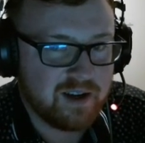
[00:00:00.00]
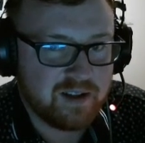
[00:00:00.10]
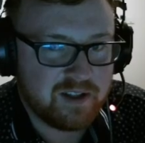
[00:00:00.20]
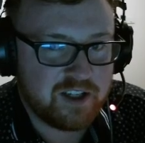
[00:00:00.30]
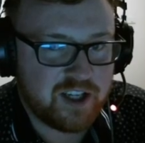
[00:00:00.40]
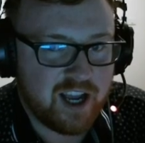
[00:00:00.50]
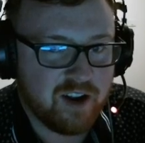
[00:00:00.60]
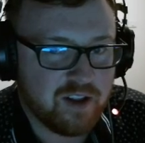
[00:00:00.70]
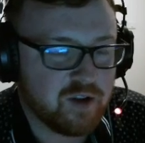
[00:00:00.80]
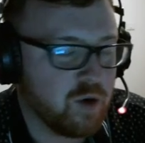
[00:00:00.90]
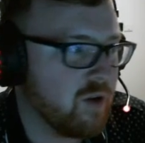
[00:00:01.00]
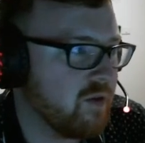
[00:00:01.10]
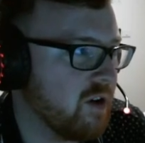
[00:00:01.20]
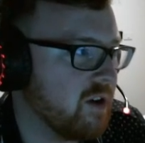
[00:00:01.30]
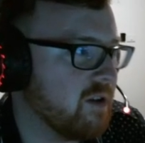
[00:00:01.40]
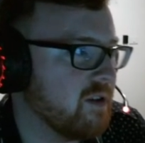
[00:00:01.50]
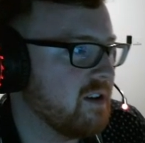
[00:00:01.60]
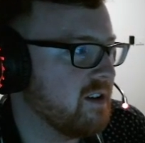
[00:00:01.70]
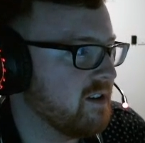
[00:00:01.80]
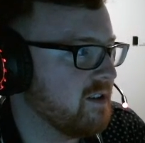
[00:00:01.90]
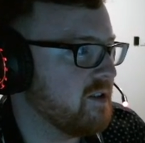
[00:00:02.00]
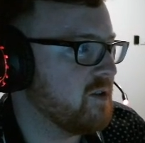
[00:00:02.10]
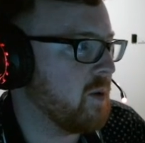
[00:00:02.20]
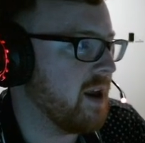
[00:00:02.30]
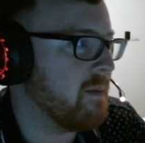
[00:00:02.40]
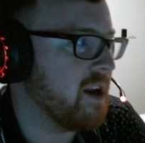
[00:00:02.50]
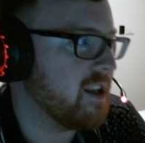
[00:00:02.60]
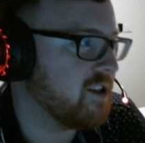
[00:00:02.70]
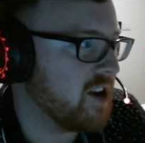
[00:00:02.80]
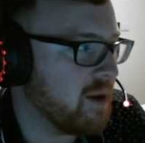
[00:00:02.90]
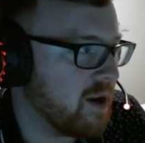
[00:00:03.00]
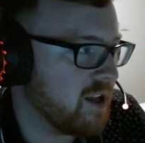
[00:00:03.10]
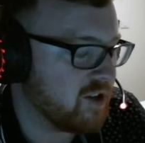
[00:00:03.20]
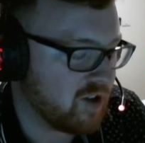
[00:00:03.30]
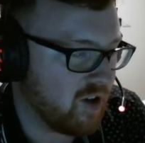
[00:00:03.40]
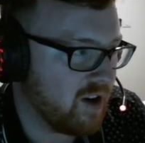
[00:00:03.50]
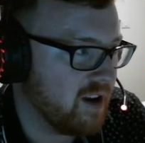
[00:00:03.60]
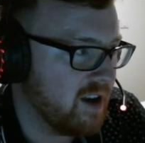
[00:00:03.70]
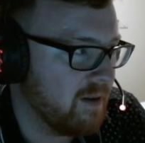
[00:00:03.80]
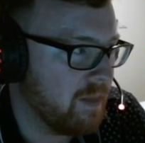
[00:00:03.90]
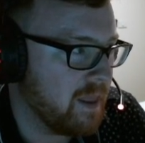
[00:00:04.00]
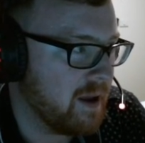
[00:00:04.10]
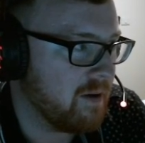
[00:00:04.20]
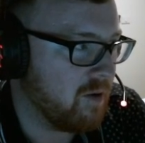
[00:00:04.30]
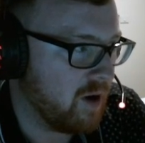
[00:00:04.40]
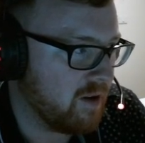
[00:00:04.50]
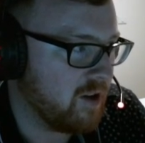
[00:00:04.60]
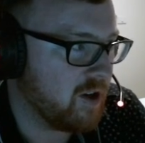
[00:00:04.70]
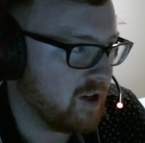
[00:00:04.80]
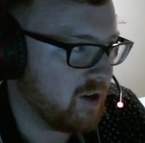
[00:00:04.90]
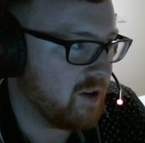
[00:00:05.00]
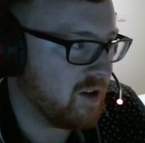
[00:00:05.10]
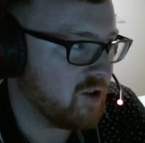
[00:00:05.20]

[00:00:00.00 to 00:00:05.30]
sitting on the toilet for 20 minutes, 30 minutes, just going, right, you can do this.